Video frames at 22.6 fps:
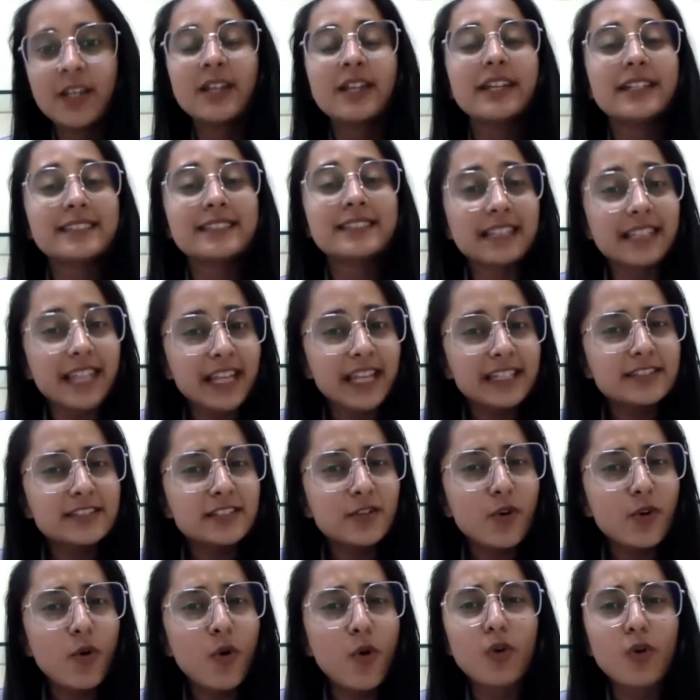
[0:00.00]
It selects a
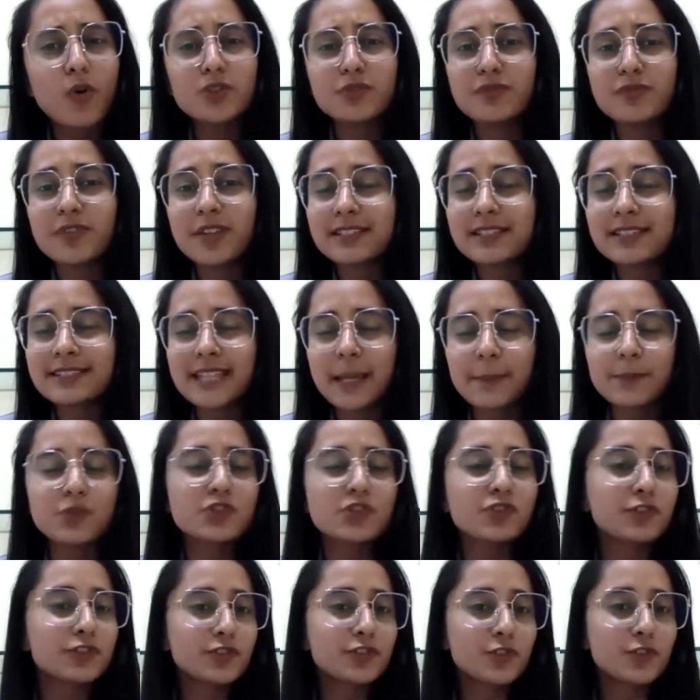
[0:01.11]
cohort of
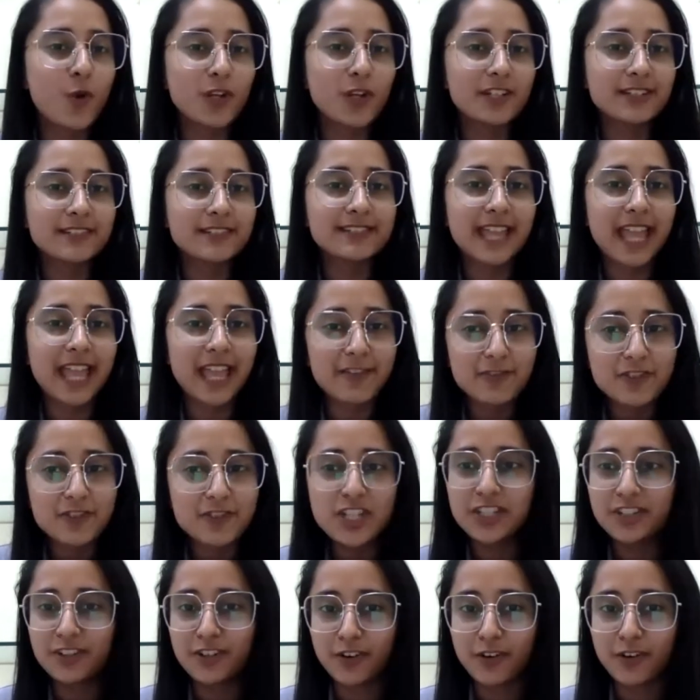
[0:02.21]
exceptional scholars every
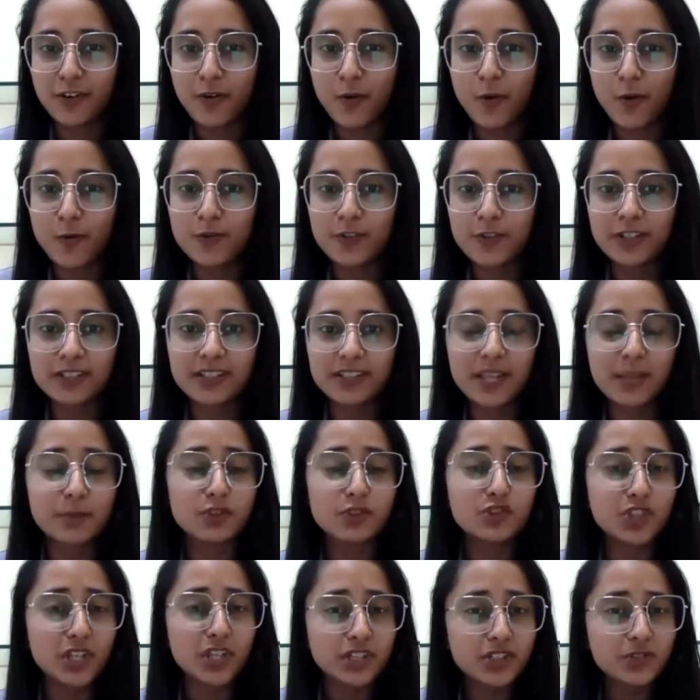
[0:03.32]
year, offering them a
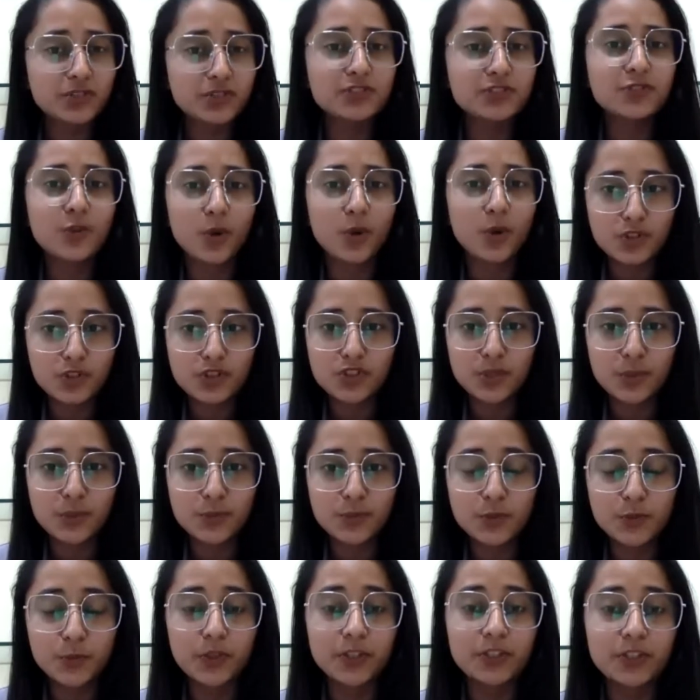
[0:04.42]
generous scholarship
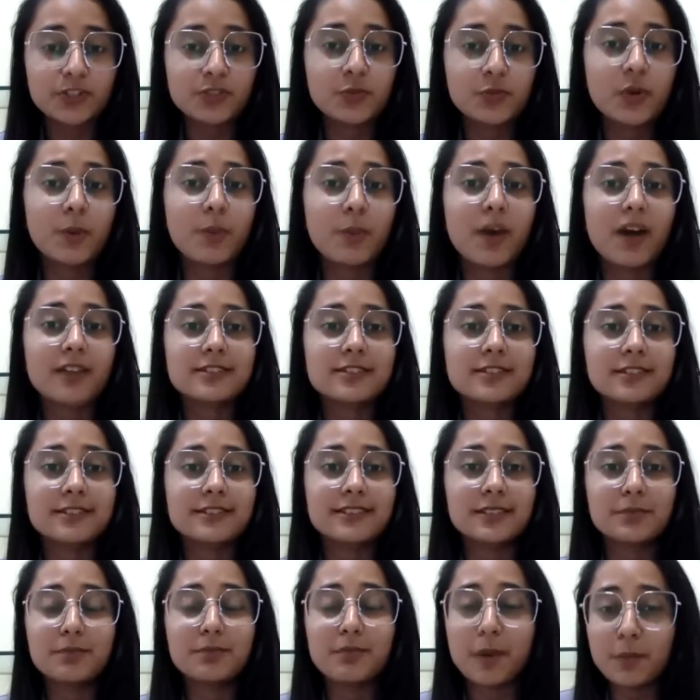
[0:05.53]
to pursue a master's
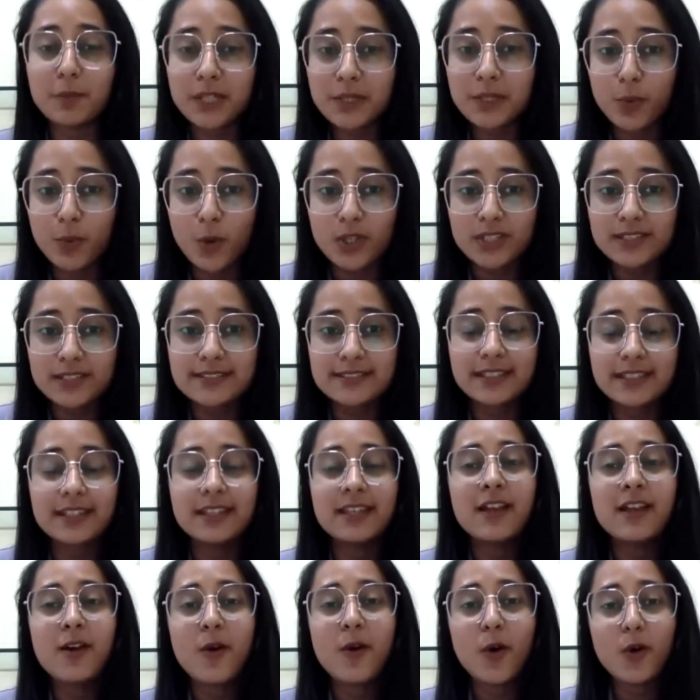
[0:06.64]
in public policy
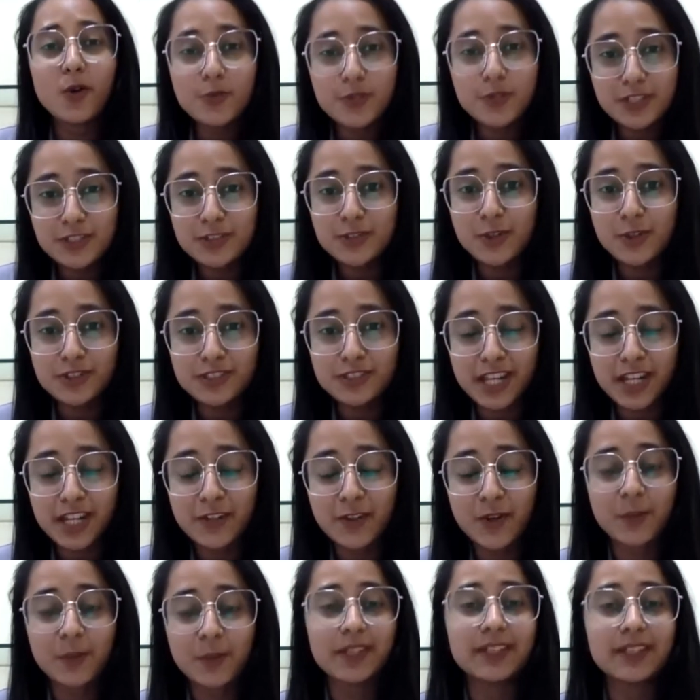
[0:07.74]
or resource
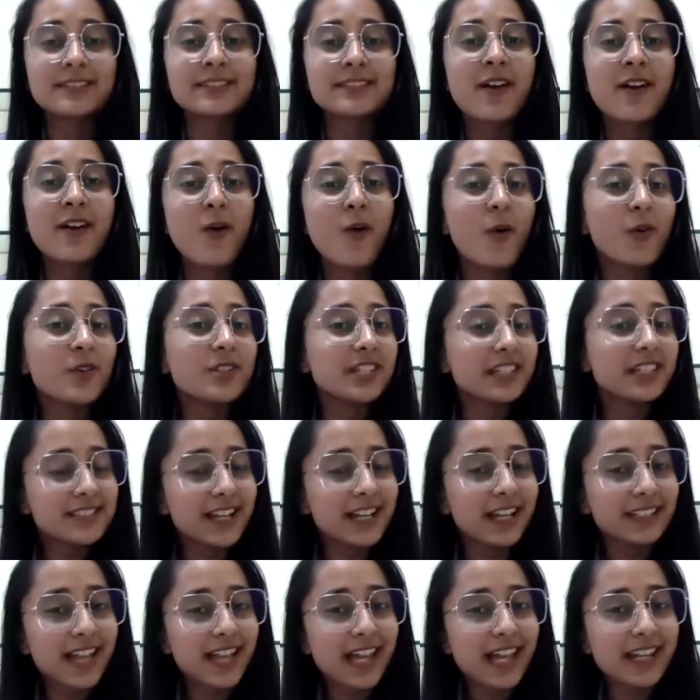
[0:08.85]
economics or data
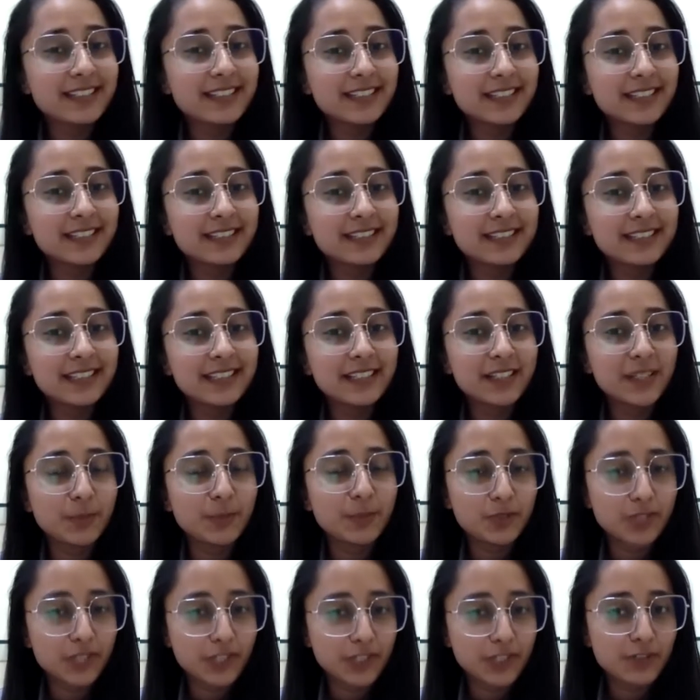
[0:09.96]
analytics in
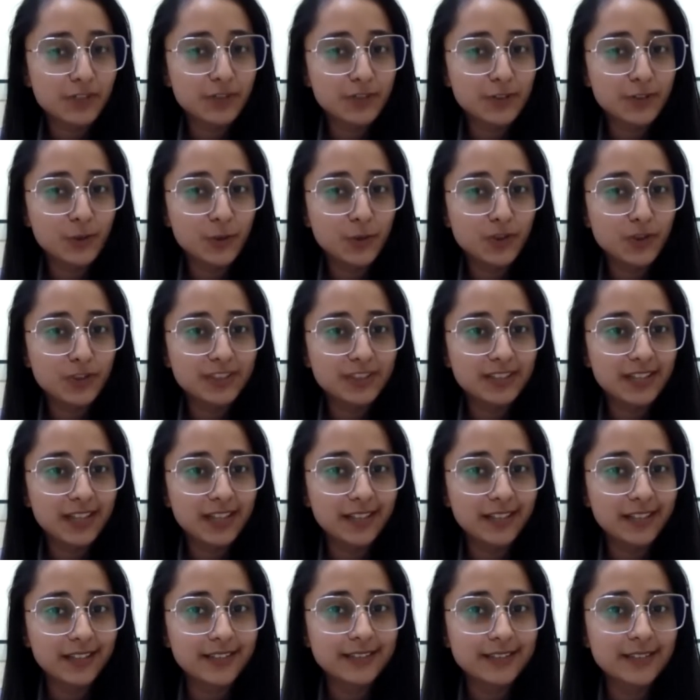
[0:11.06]
computational social
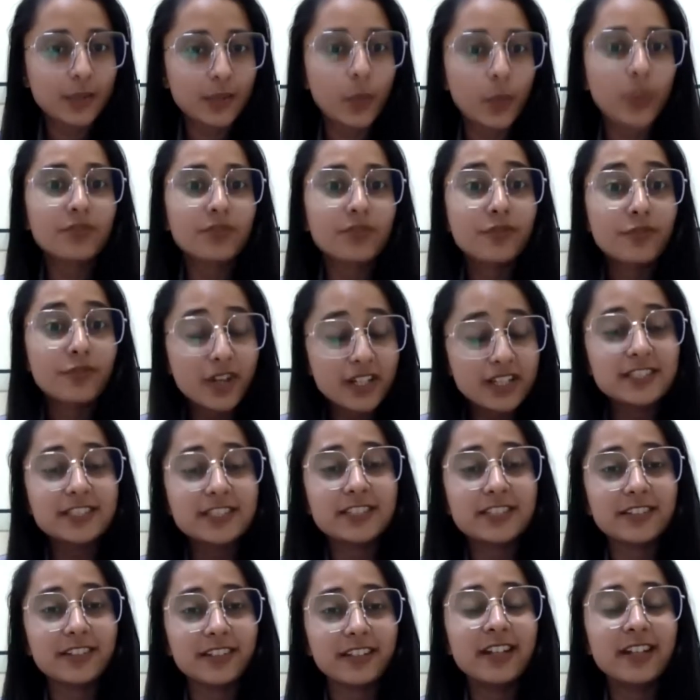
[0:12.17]
science, which first
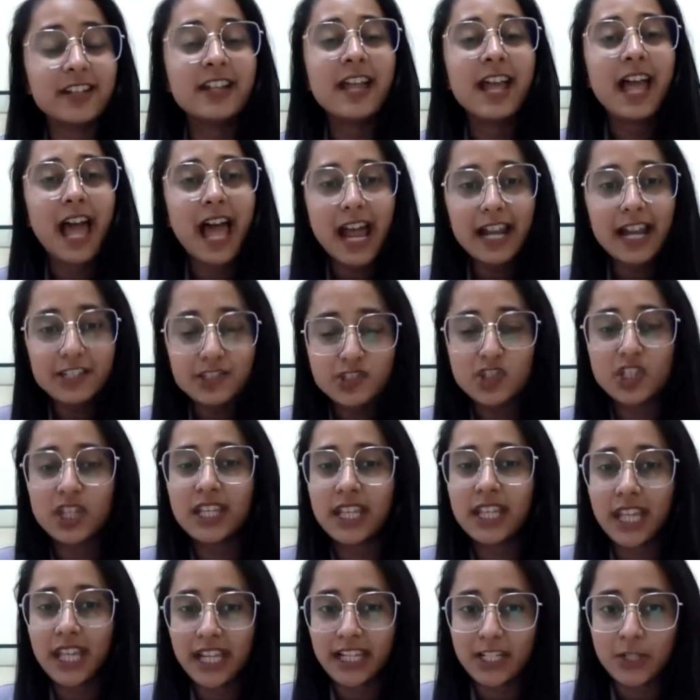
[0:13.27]
year at
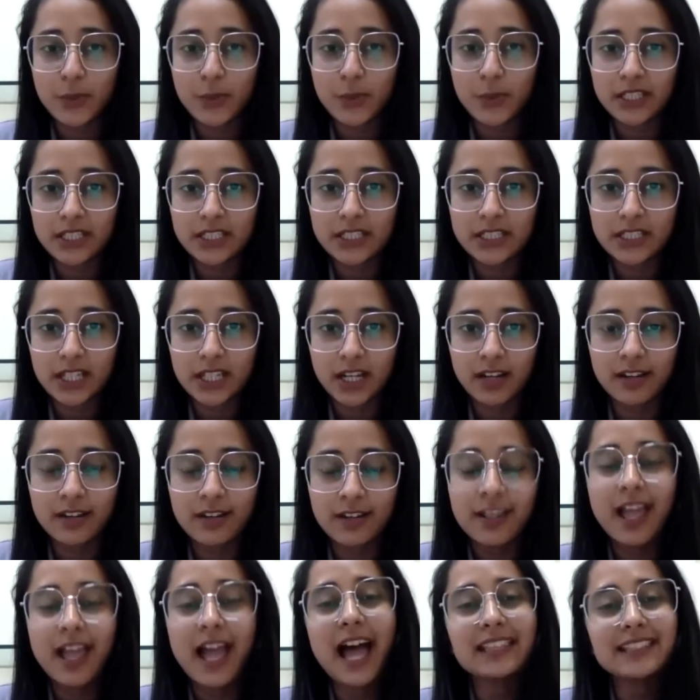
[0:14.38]
JKLU in India
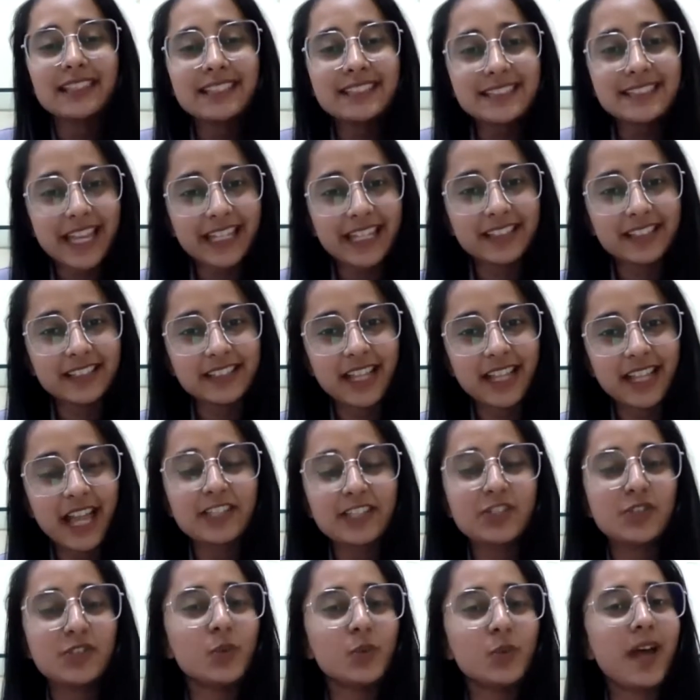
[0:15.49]
and the second at
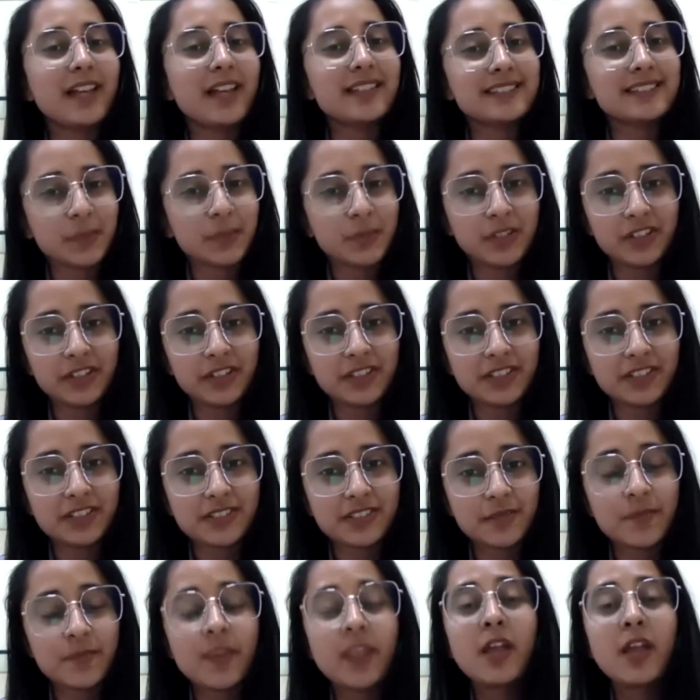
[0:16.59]
UMass Amherst.